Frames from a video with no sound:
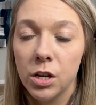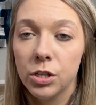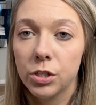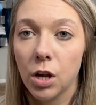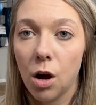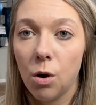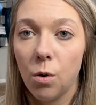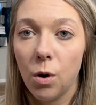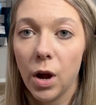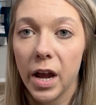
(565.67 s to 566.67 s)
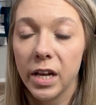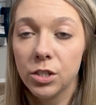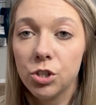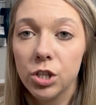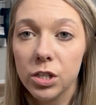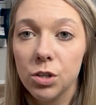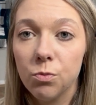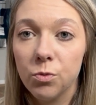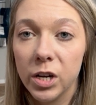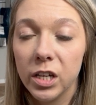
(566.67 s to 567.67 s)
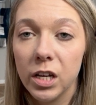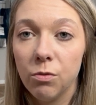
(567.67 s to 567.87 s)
So it's just a really,